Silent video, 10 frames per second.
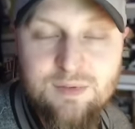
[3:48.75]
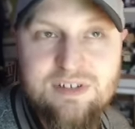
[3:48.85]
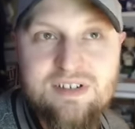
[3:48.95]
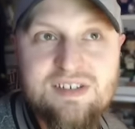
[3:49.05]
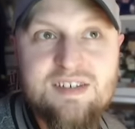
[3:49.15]

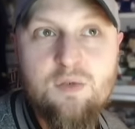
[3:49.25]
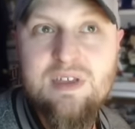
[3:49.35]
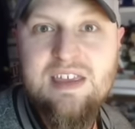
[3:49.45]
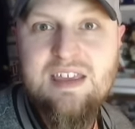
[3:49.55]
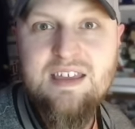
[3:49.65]
which is so
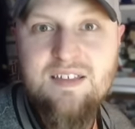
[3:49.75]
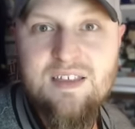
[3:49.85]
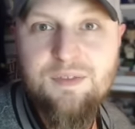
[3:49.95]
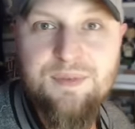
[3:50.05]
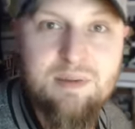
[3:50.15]
key in
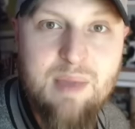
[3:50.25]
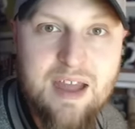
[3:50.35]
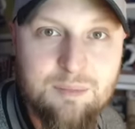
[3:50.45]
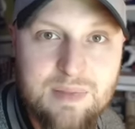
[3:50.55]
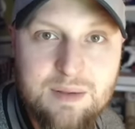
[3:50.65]
the
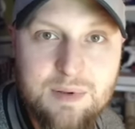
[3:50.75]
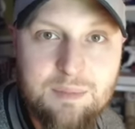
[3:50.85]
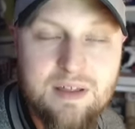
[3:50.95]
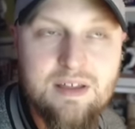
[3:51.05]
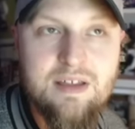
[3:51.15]
three-batter
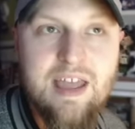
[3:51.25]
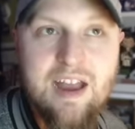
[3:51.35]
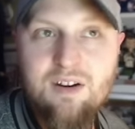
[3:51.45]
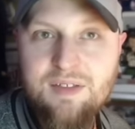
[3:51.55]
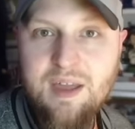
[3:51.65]
minimum
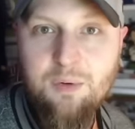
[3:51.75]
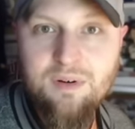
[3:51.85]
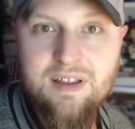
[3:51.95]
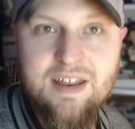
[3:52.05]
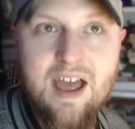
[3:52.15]
era that
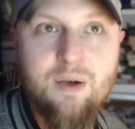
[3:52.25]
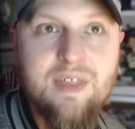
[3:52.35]
we're in now.